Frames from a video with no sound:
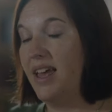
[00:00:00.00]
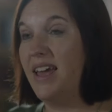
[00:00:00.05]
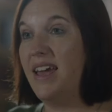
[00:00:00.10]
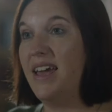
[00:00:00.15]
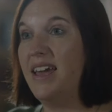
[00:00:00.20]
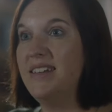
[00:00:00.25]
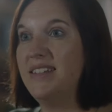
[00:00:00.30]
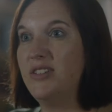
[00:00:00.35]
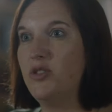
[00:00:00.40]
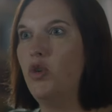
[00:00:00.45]

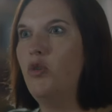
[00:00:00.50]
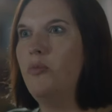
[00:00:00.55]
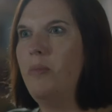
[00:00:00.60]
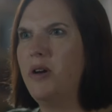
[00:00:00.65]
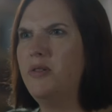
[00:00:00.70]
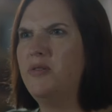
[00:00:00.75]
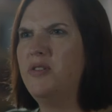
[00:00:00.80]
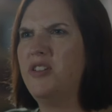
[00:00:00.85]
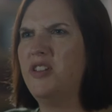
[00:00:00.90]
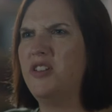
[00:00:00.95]
is
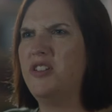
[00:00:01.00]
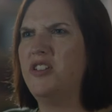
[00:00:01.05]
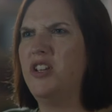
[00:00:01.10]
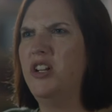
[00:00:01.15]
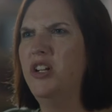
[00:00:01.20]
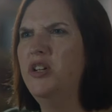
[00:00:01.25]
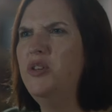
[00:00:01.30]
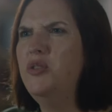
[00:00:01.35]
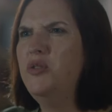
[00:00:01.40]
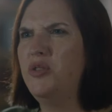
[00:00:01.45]
almost a
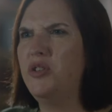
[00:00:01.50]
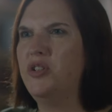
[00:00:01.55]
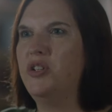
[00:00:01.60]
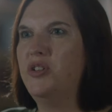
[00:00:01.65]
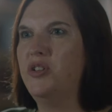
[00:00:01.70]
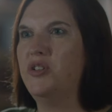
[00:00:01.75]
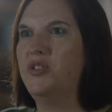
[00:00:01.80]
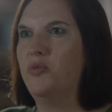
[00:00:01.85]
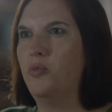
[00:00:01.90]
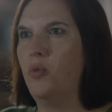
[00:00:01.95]

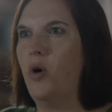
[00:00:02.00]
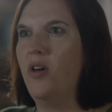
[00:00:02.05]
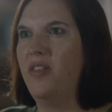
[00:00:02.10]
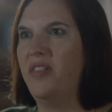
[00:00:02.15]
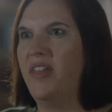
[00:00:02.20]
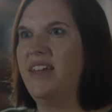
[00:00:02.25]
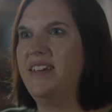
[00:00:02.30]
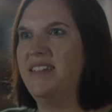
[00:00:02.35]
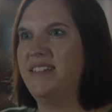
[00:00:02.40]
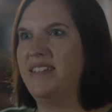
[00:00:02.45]
solution to what they